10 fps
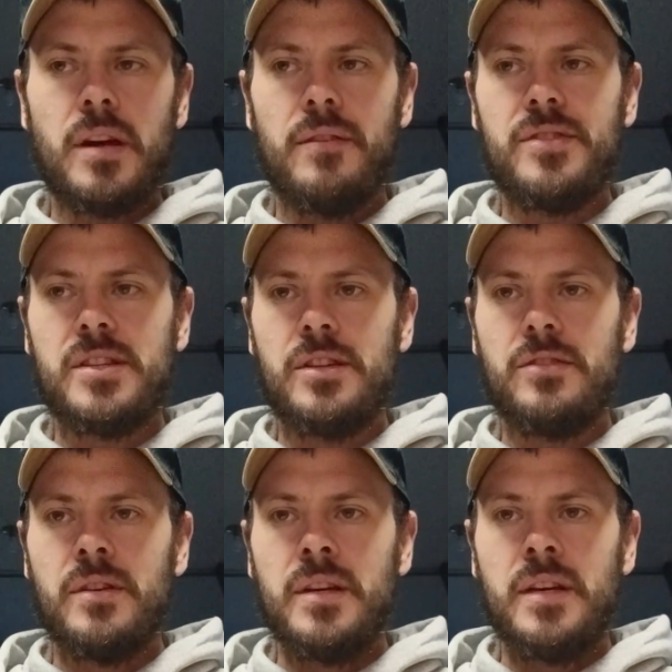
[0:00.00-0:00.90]

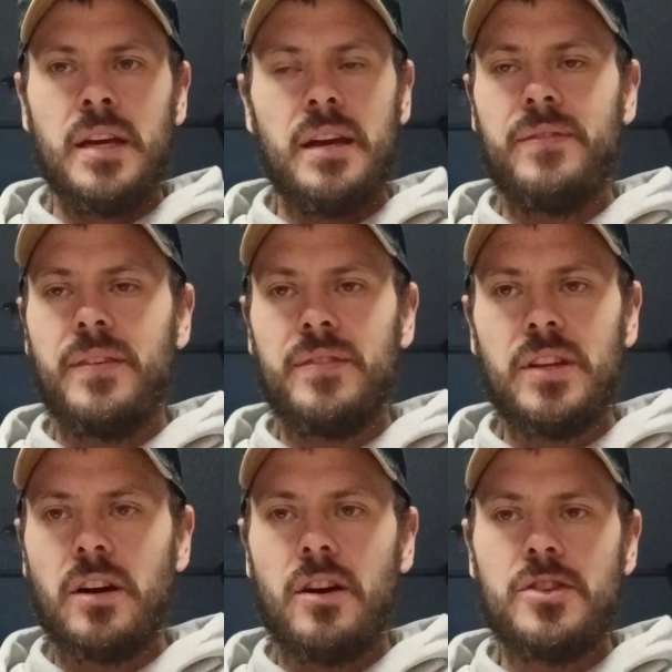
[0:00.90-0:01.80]
obviously at 50
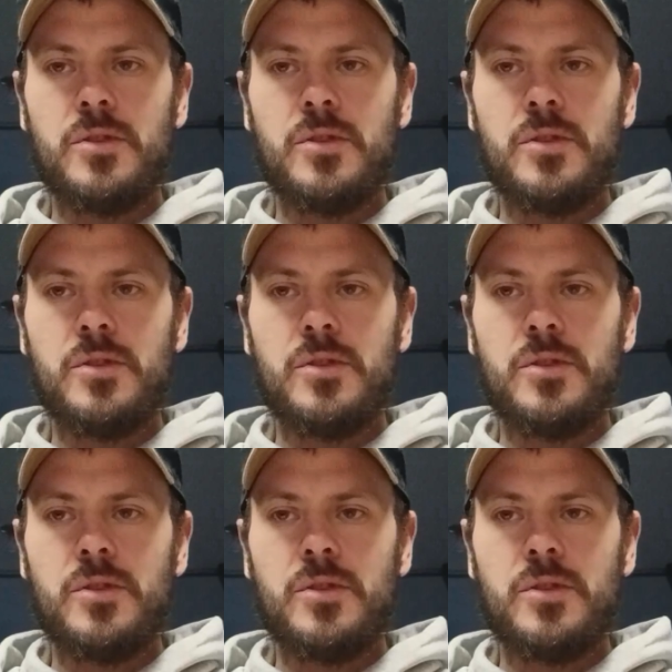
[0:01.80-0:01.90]
yards,